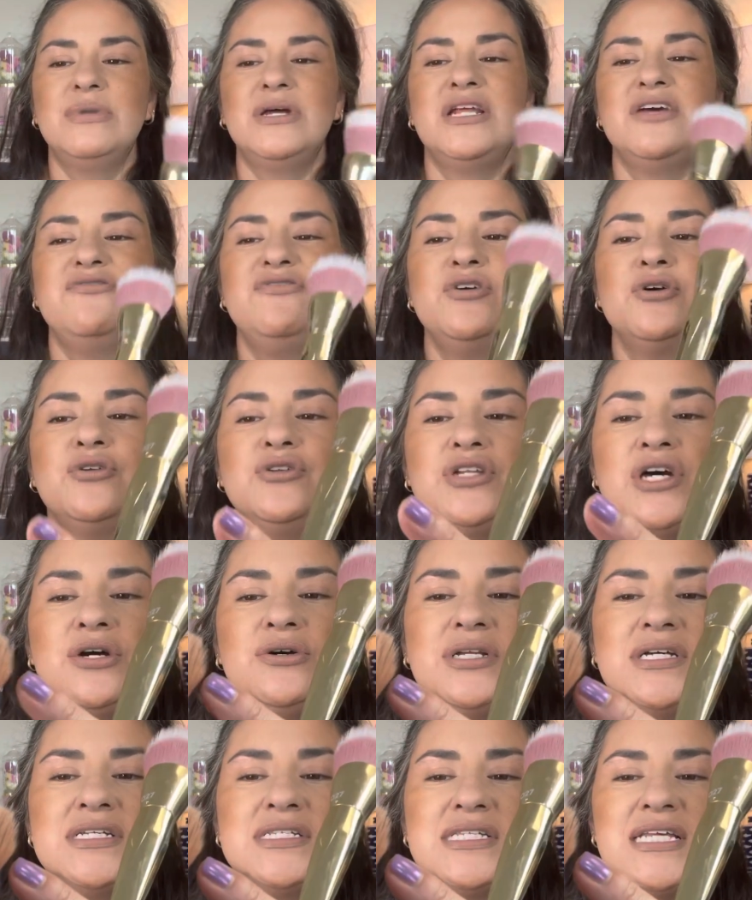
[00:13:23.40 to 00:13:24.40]
but if you'll
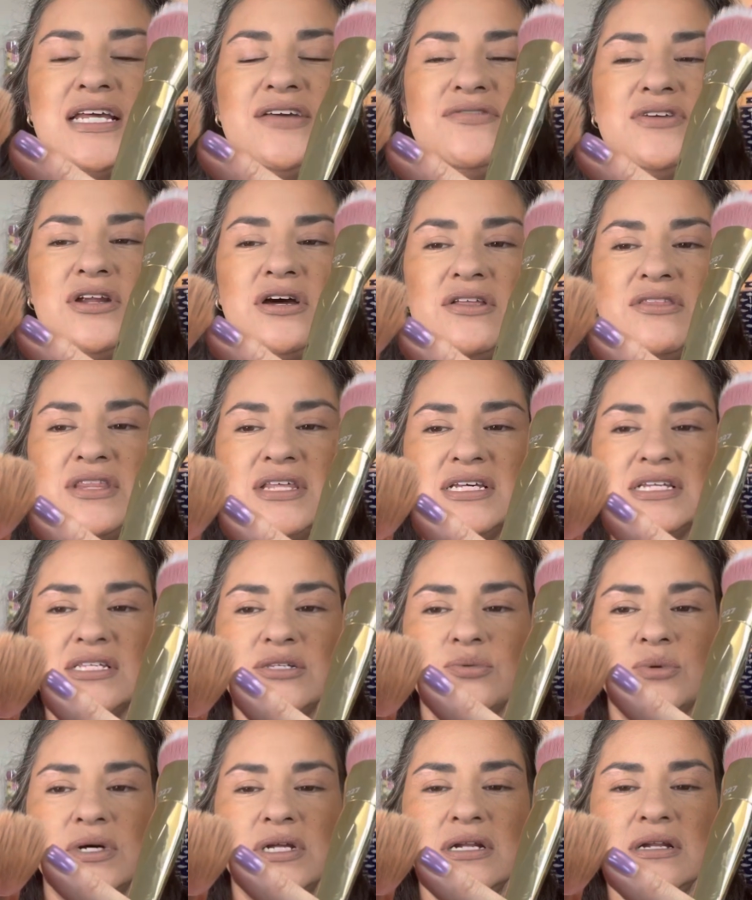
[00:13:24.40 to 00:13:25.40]
notice, even on
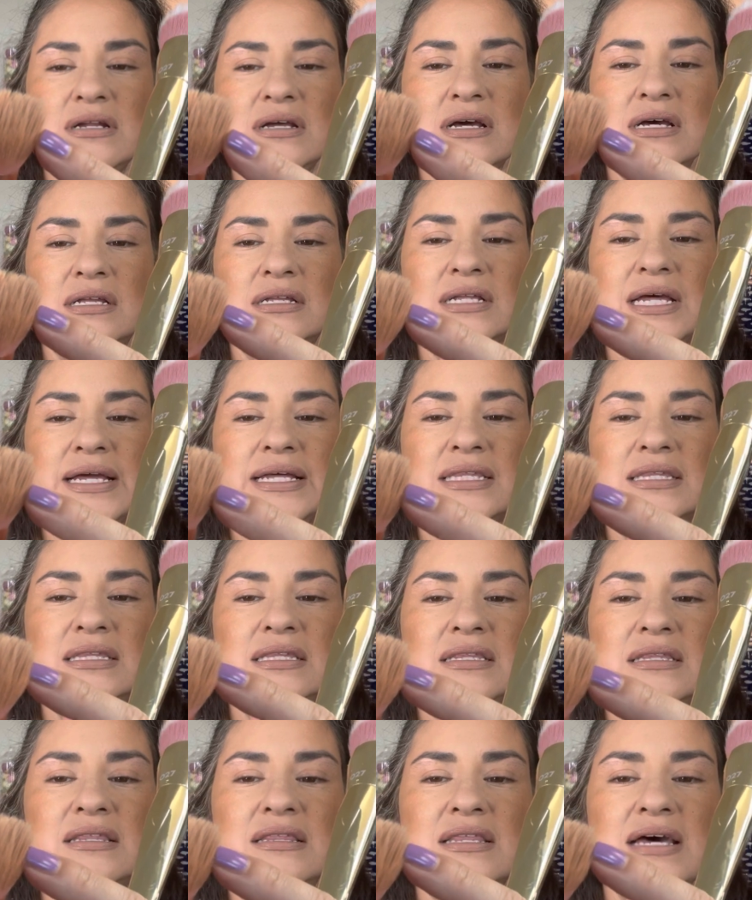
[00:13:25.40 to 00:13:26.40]
this one, like
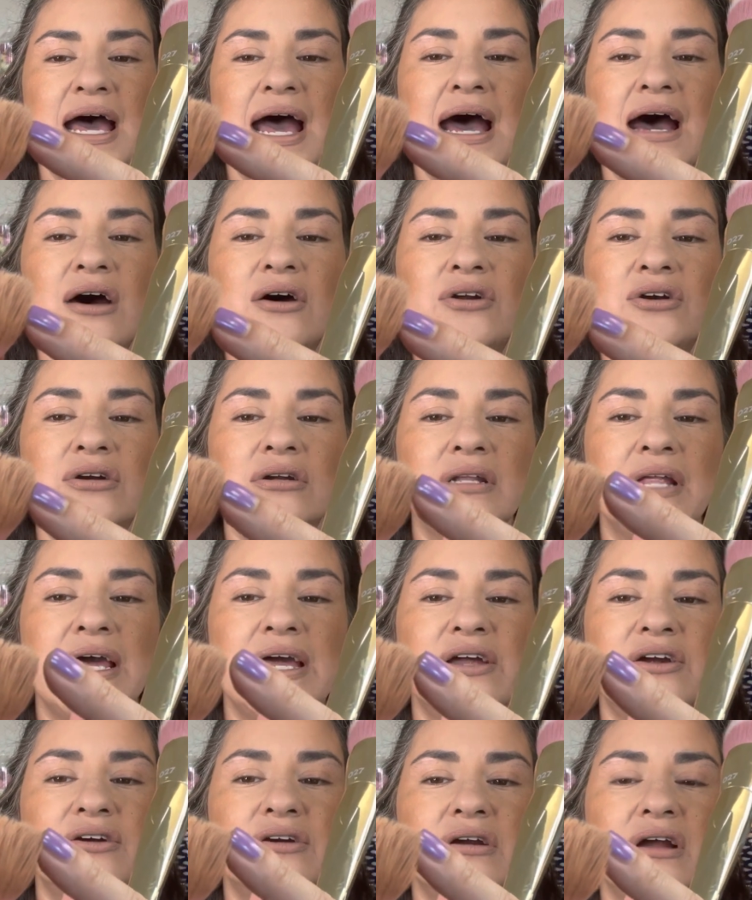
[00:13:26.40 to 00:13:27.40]
the outer
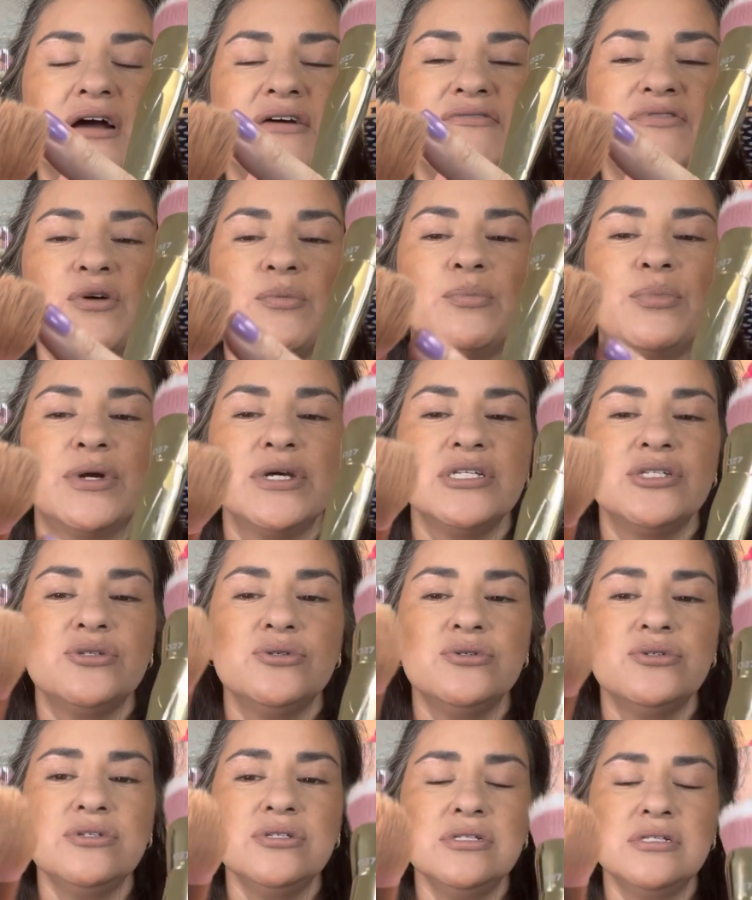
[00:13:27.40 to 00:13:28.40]
layer of the
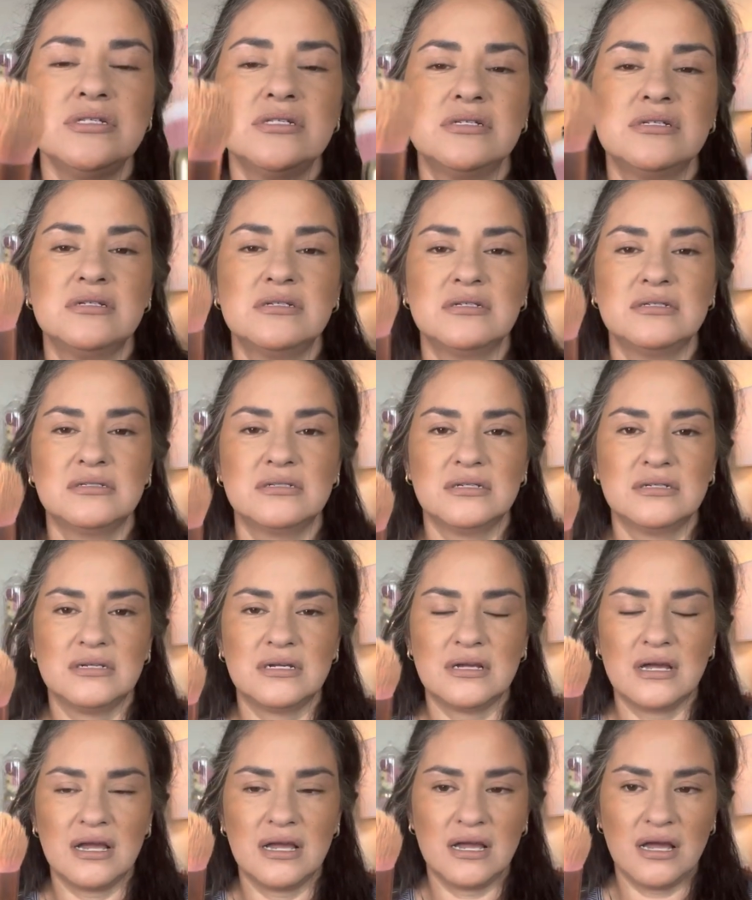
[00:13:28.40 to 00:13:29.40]
bristles
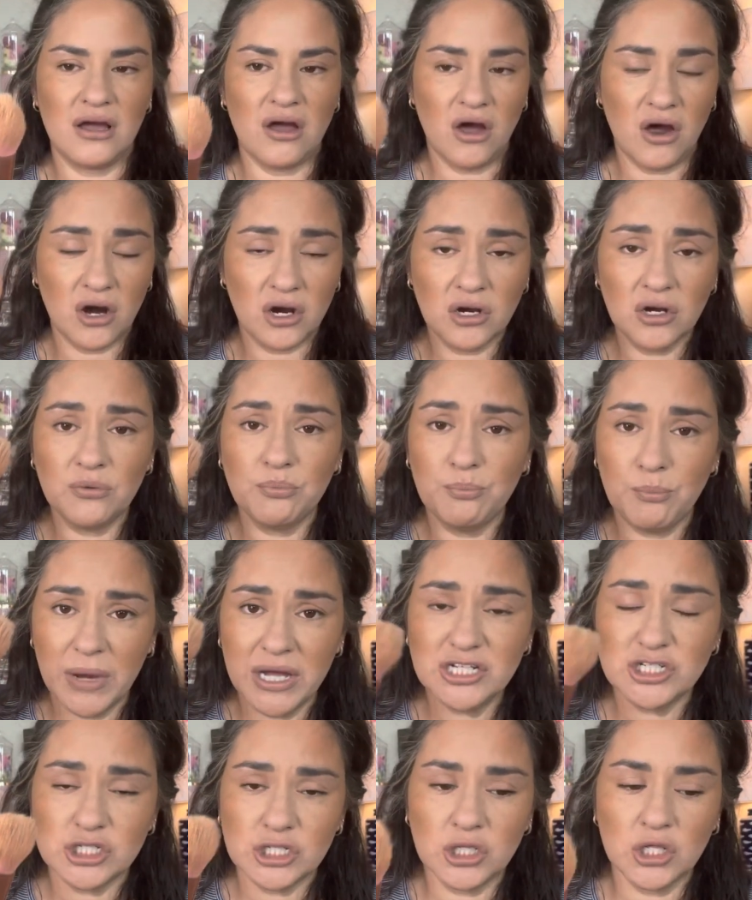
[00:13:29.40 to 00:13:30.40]
are
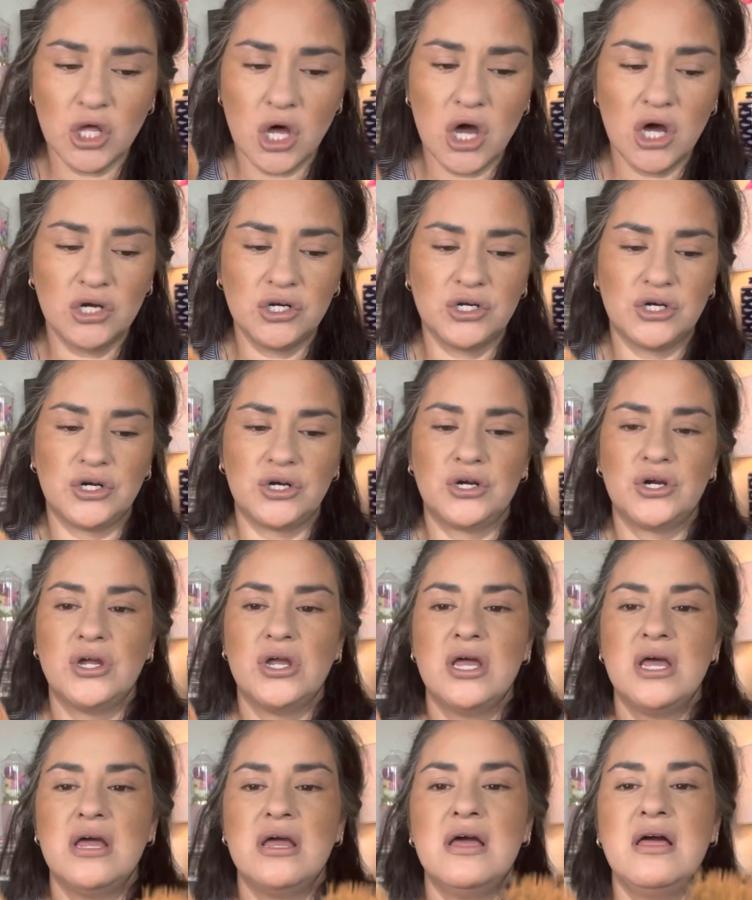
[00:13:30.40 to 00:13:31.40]
much longer
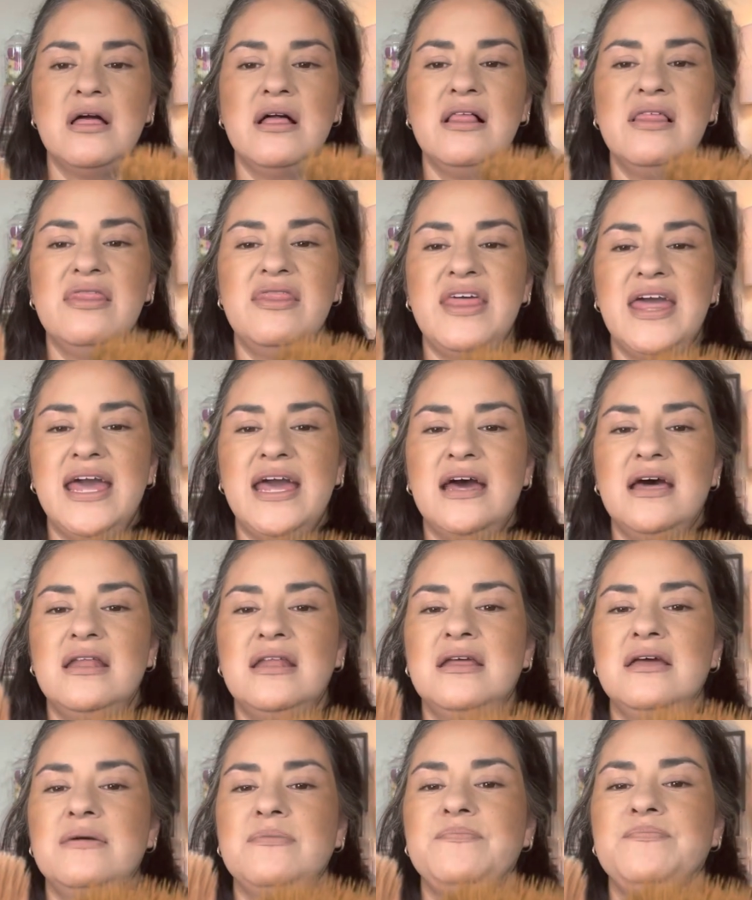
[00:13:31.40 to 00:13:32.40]

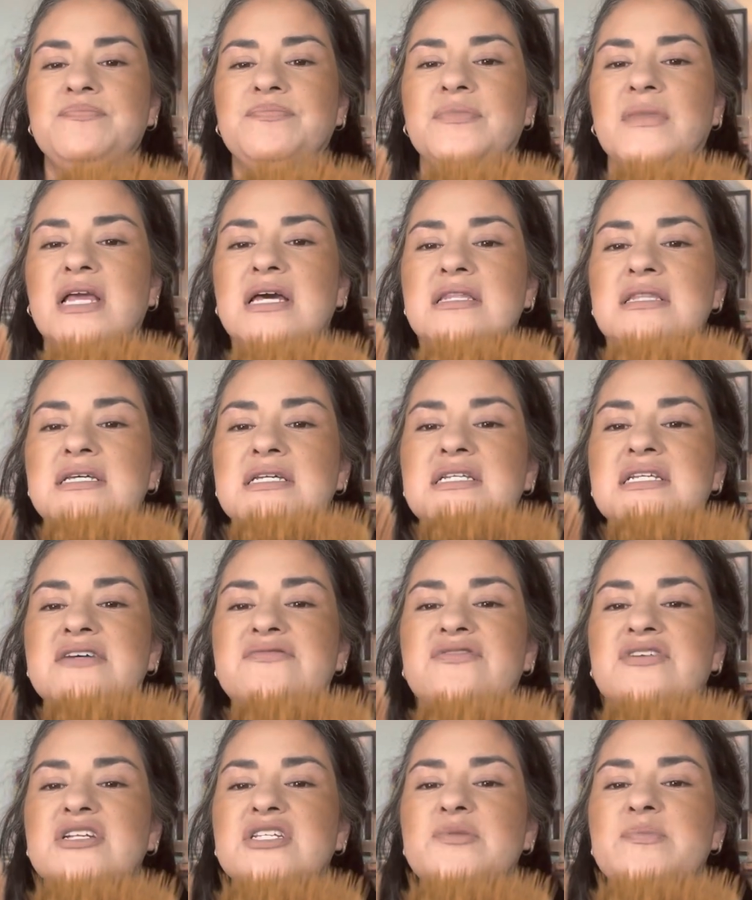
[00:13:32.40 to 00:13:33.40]
than the
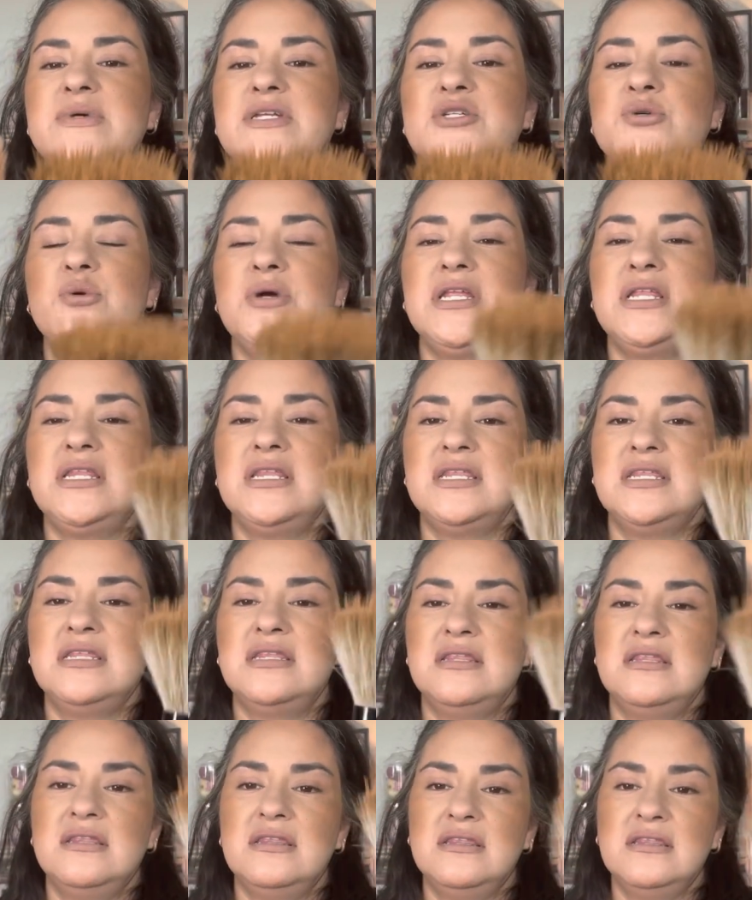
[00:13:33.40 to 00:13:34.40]
difference between
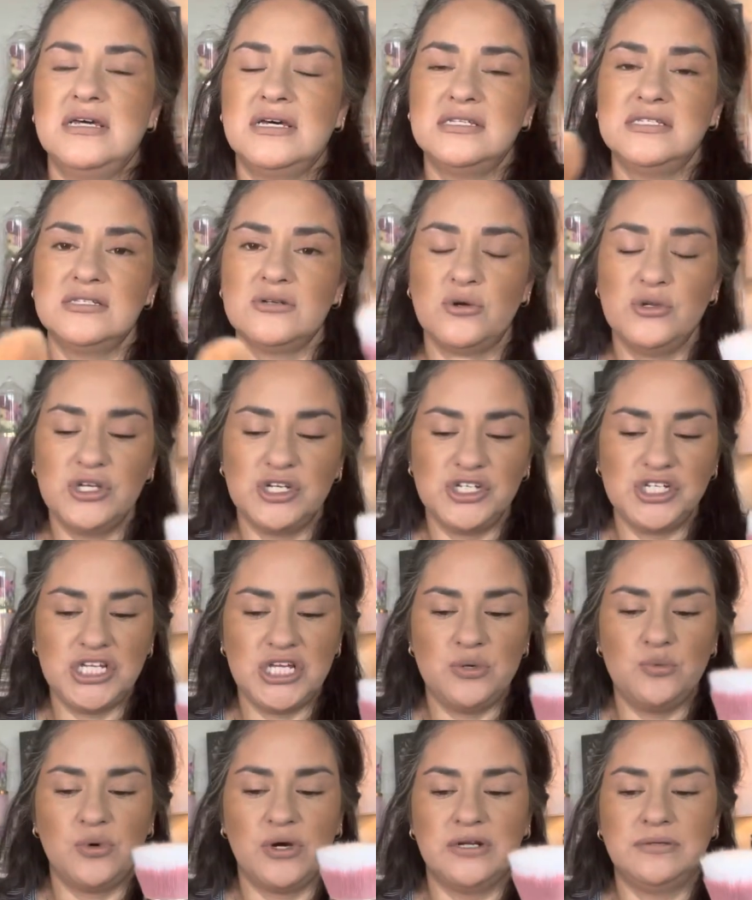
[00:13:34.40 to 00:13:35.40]
the Sonia
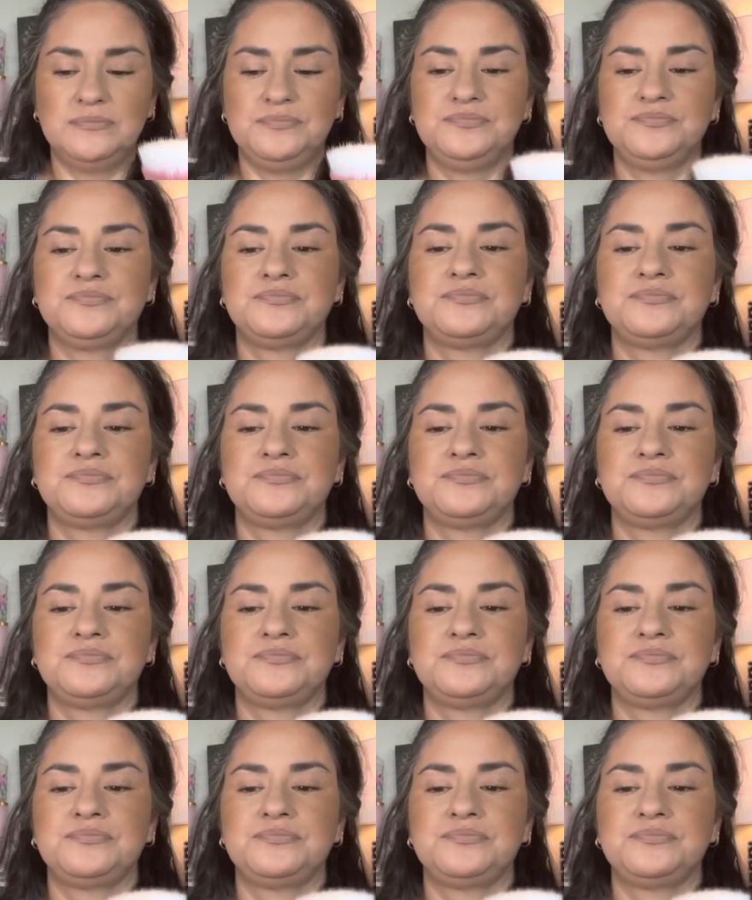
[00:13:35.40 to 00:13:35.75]
G one.